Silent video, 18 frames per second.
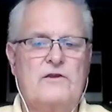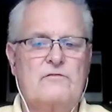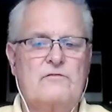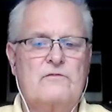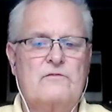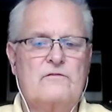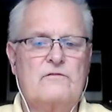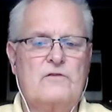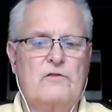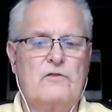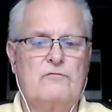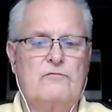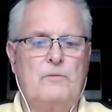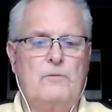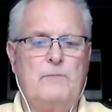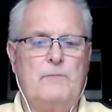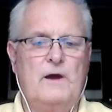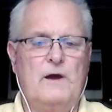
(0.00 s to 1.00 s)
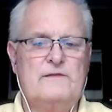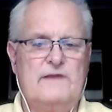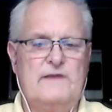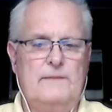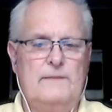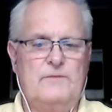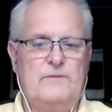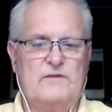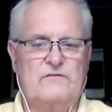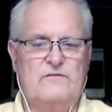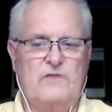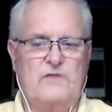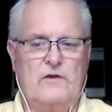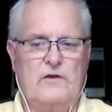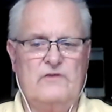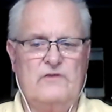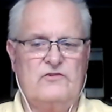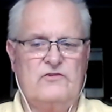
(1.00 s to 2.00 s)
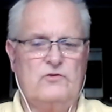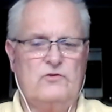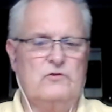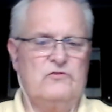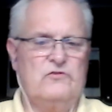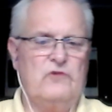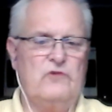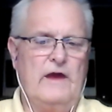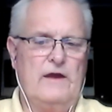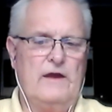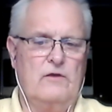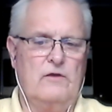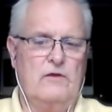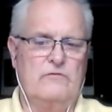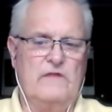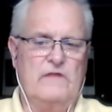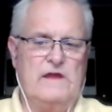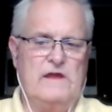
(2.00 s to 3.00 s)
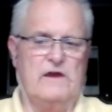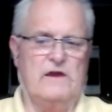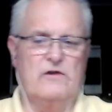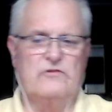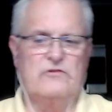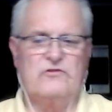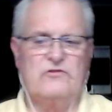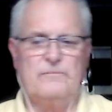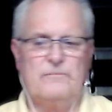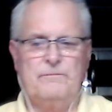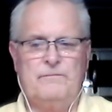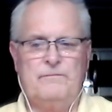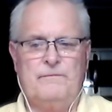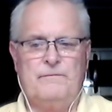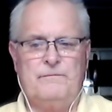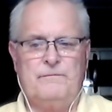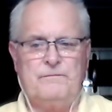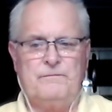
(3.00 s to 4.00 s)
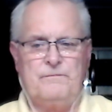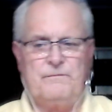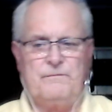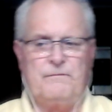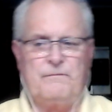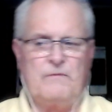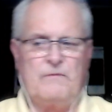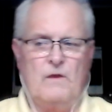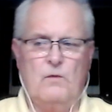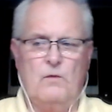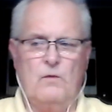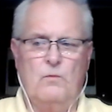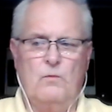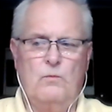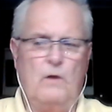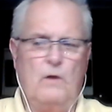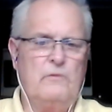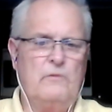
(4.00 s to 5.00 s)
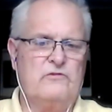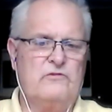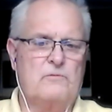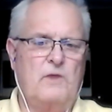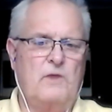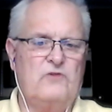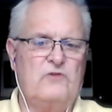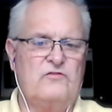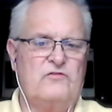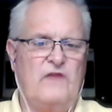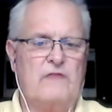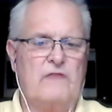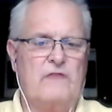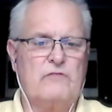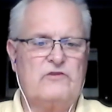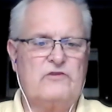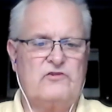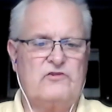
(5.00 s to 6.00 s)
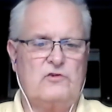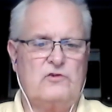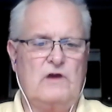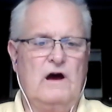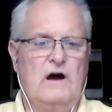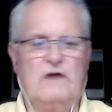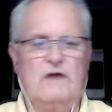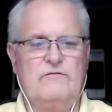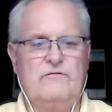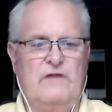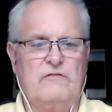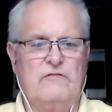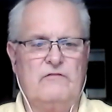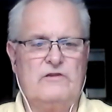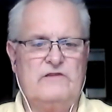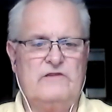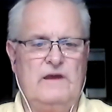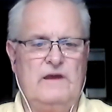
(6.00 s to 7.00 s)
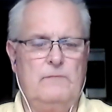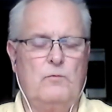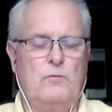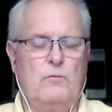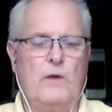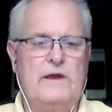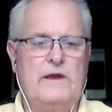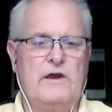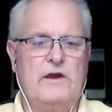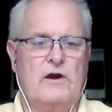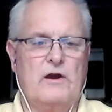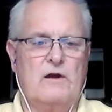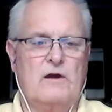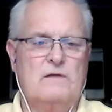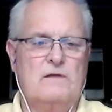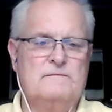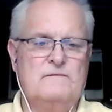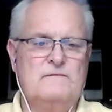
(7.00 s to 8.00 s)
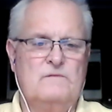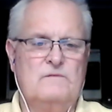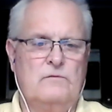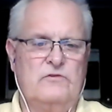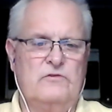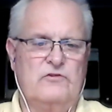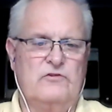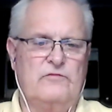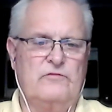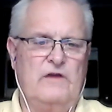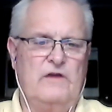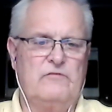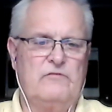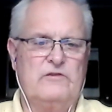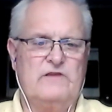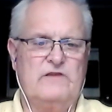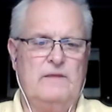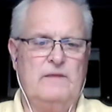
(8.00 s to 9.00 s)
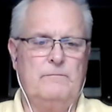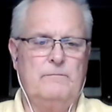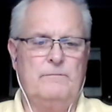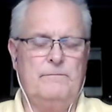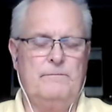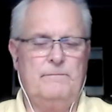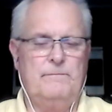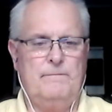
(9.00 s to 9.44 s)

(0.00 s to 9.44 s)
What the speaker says: your football teams at the various schools you had over the years, What was your most favorite team? What year was your favorite team?